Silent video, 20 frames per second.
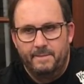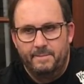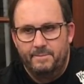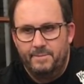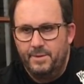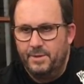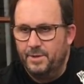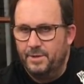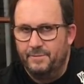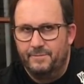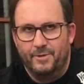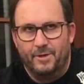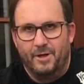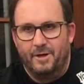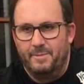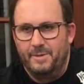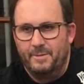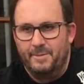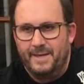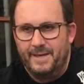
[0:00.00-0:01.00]
Beautiful
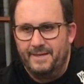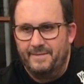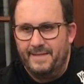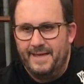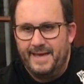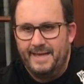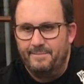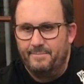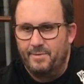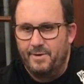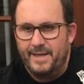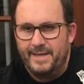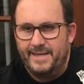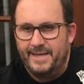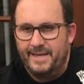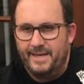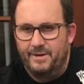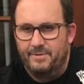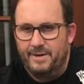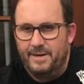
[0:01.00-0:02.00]
hobby wing in that.
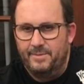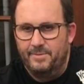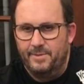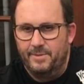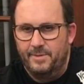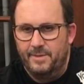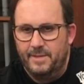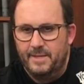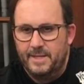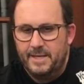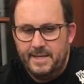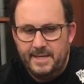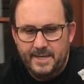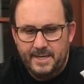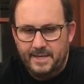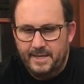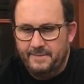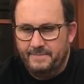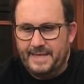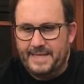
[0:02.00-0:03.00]
Braking incredible.
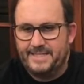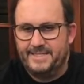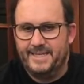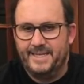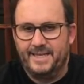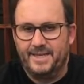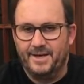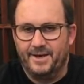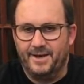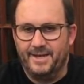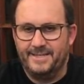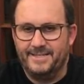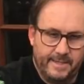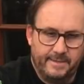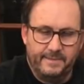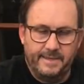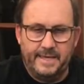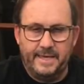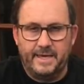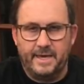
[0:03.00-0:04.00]
That's it, guys.
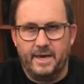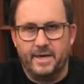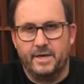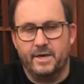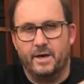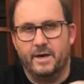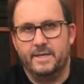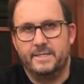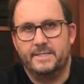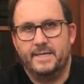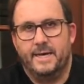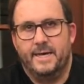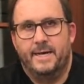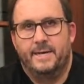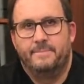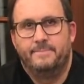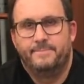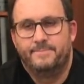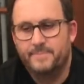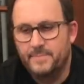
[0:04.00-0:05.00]
There you go, guys.
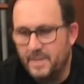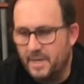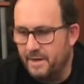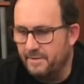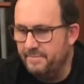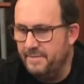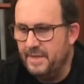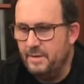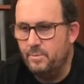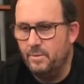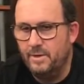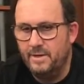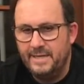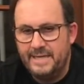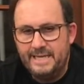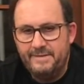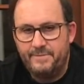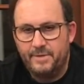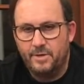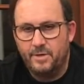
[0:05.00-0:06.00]
I think we'll
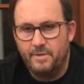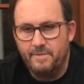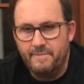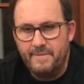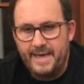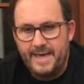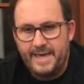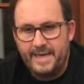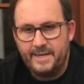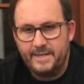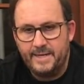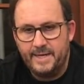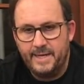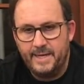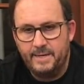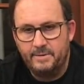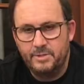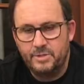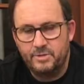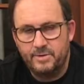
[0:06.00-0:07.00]
leave it on that.
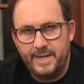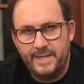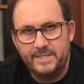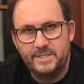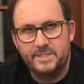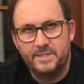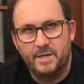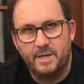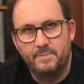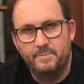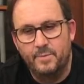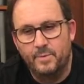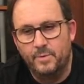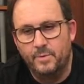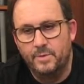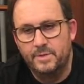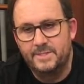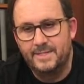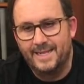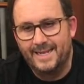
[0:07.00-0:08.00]
Tranzite
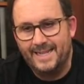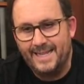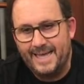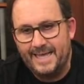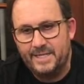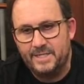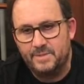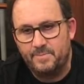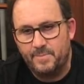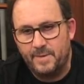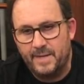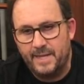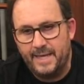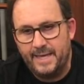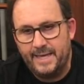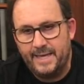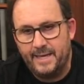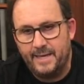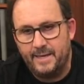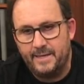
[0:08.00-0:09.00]
Board's the latest
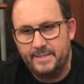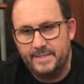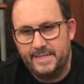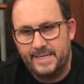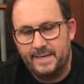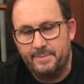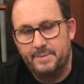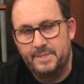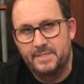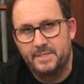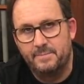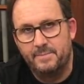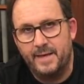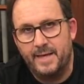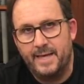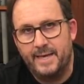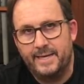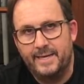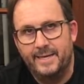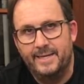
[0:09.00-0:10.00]
player to come into the
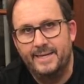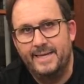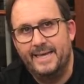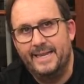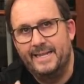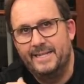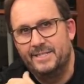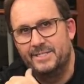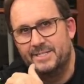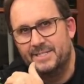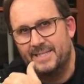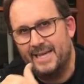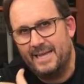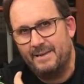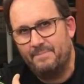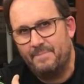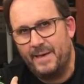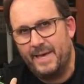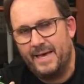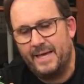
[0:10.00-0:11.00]
market, and he's
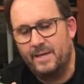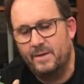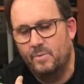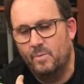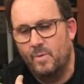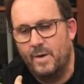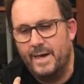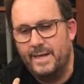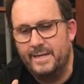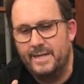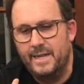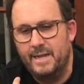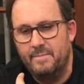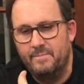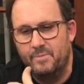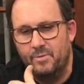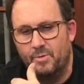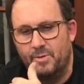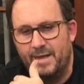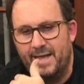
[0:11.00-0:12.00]
sat back and waited
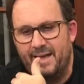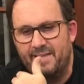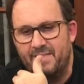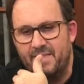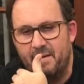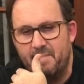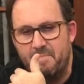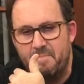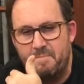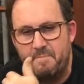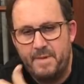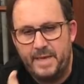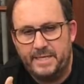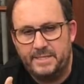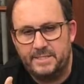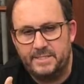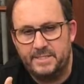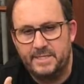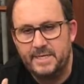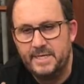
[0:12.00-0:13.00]
and brought out the
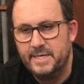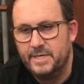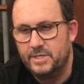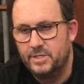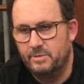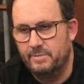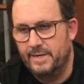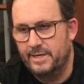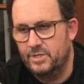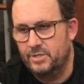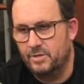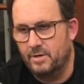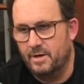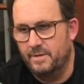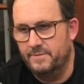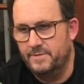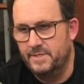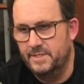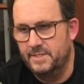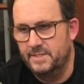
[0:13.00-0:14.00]
best direct
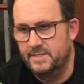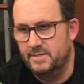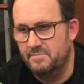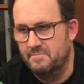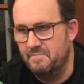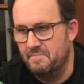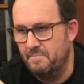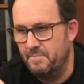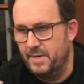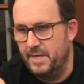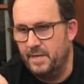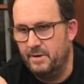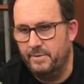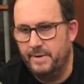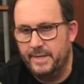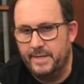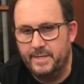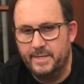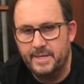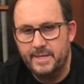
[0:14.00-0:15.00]
drive system,
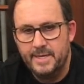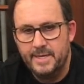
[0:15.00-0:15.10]
period.